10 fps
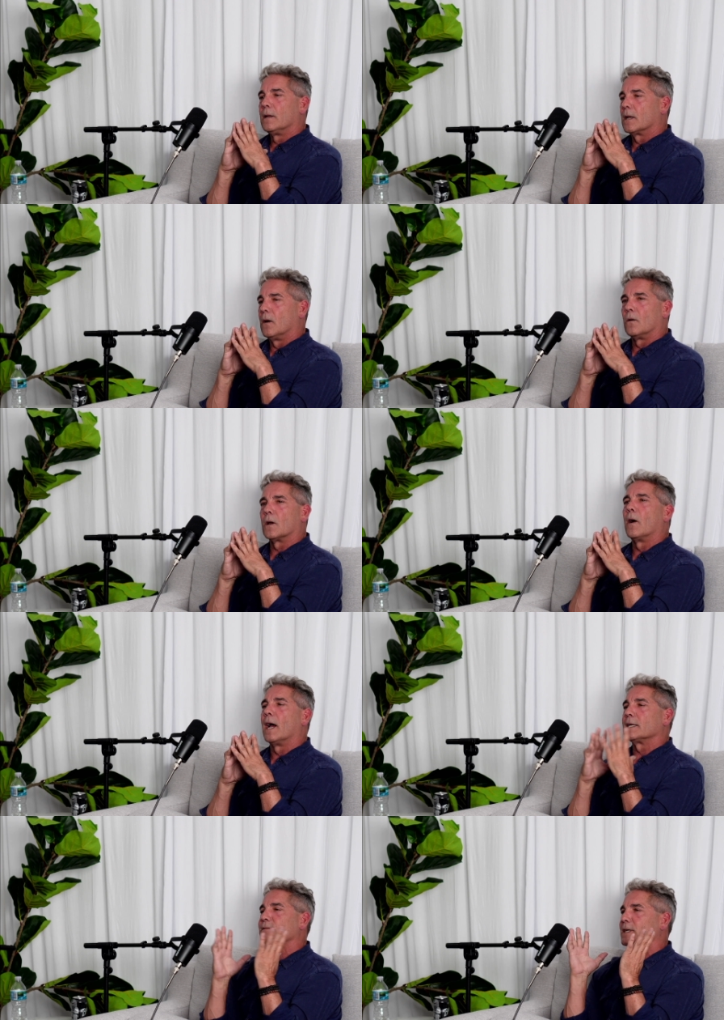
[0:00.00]
Go
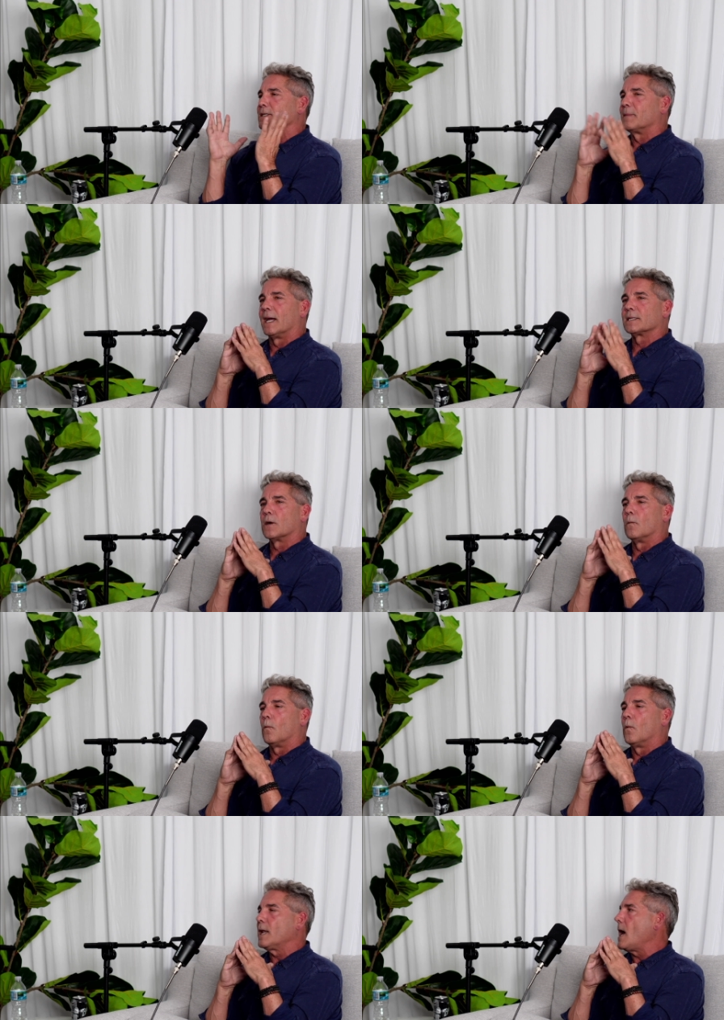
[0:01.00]
ask Visa or MasterCard.
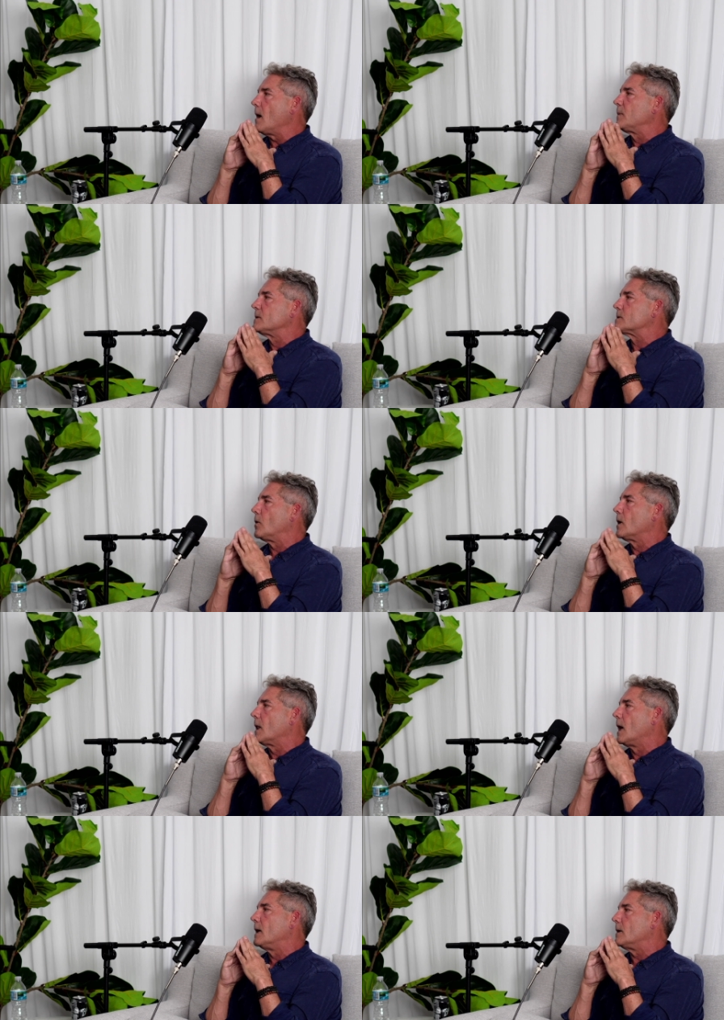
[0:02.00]
What happens to
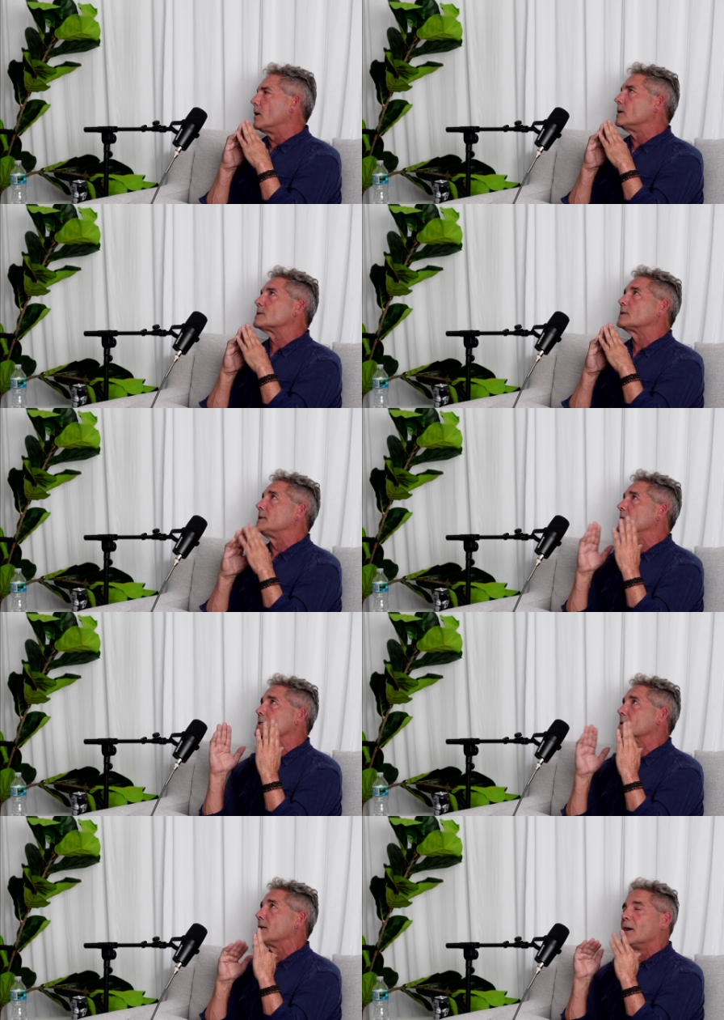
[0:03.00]
online,
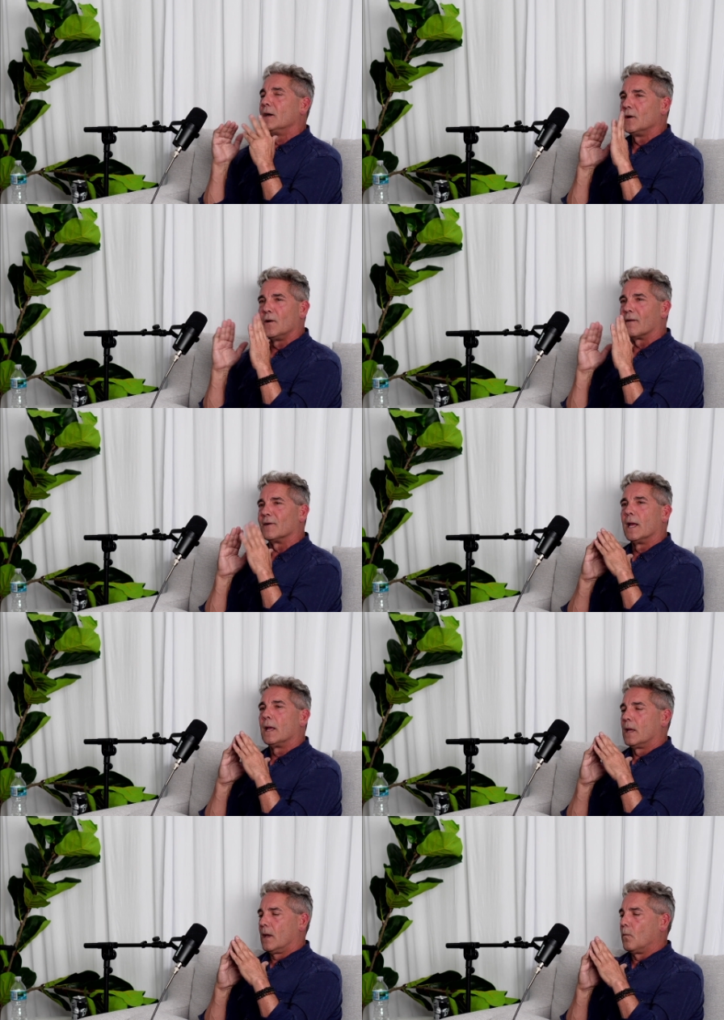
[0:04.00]
Statista, whoever,
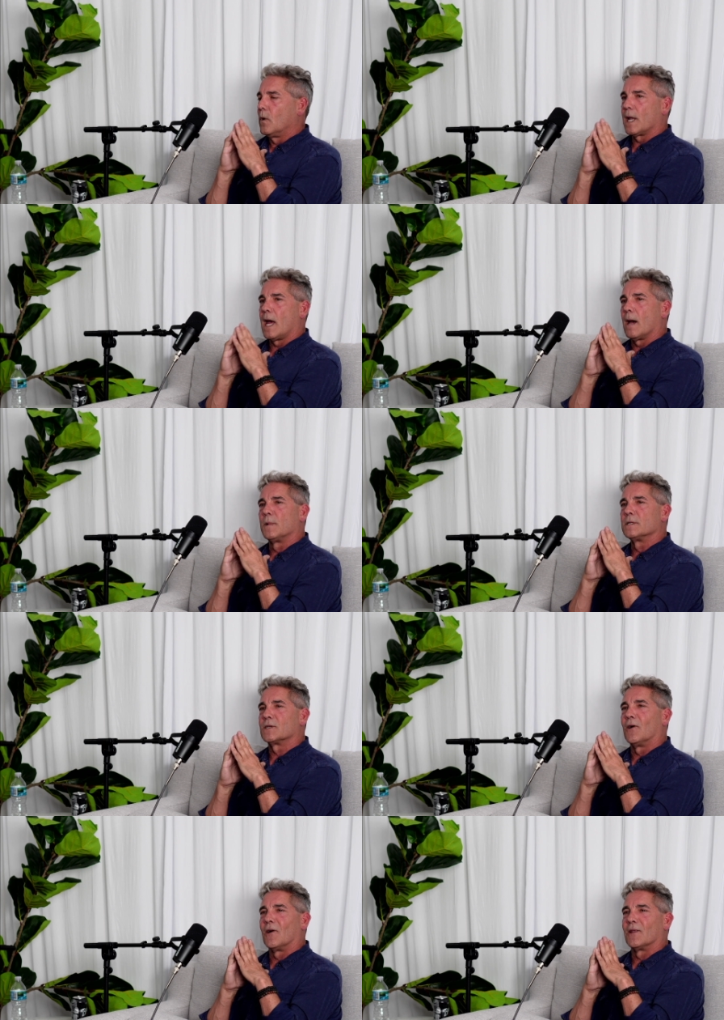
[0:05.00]
what happens to
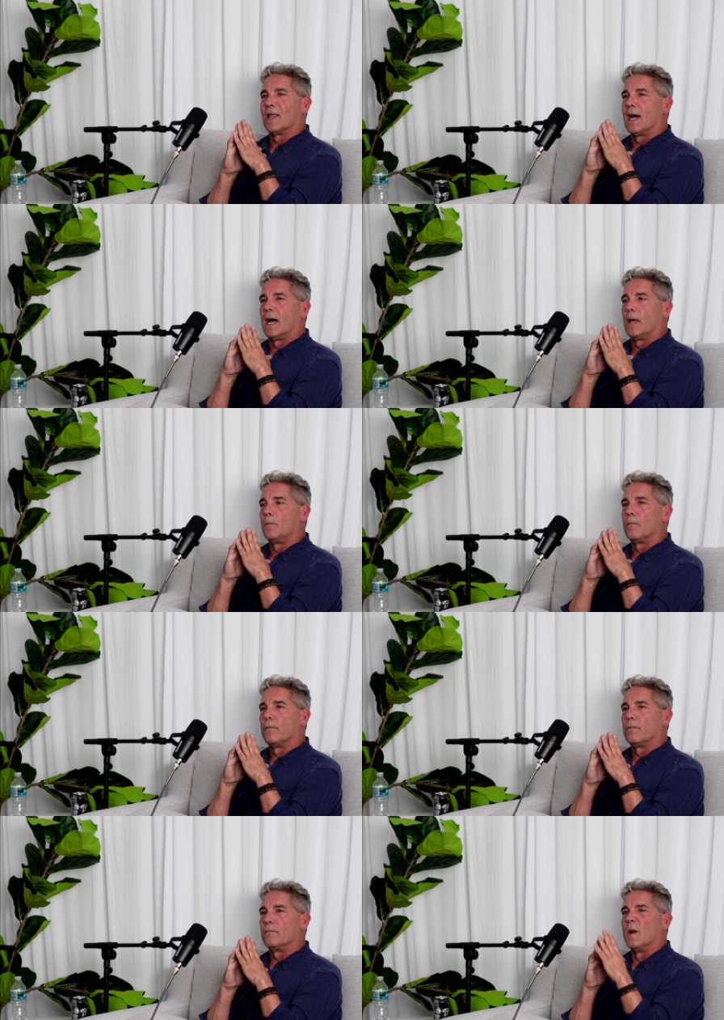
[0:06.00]
online,
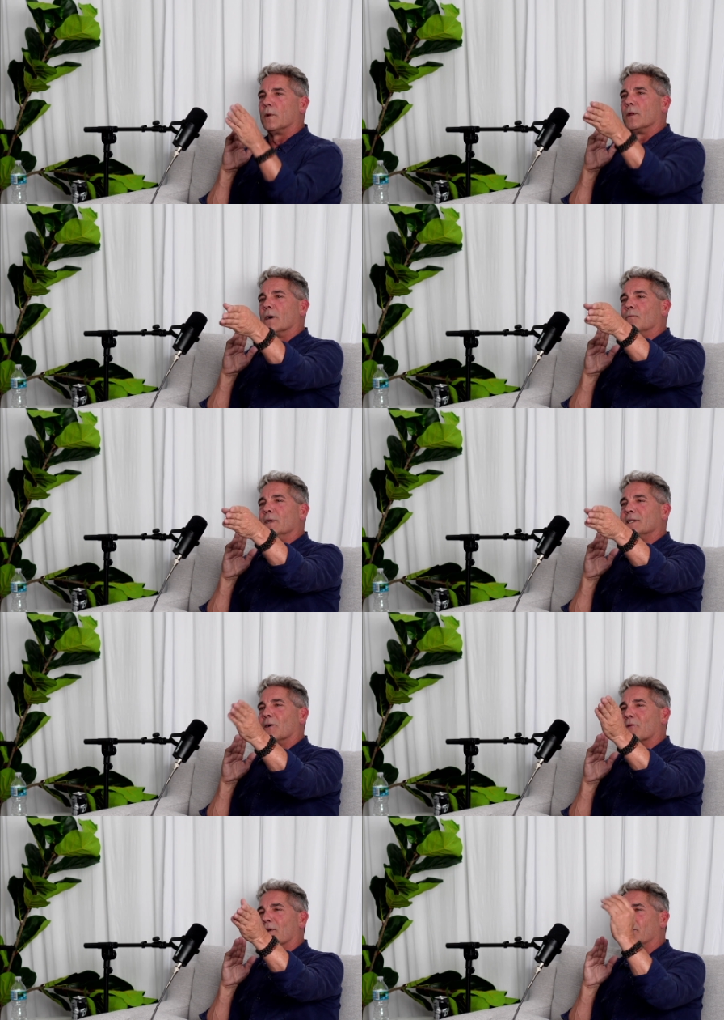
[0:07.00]
remember the retail
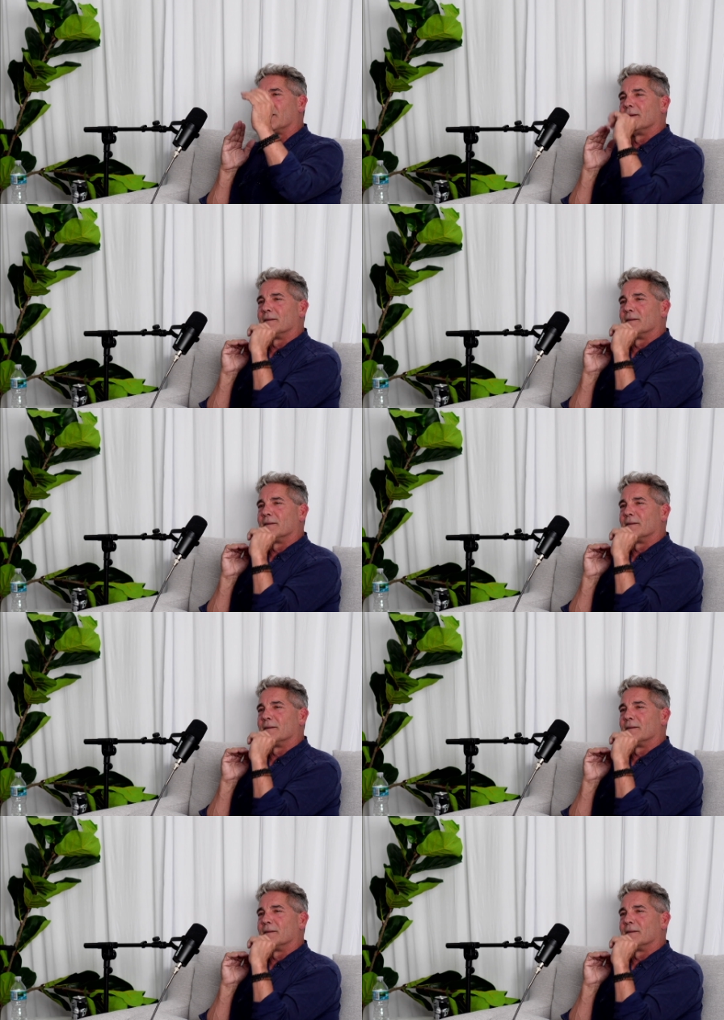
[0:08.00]
therapy?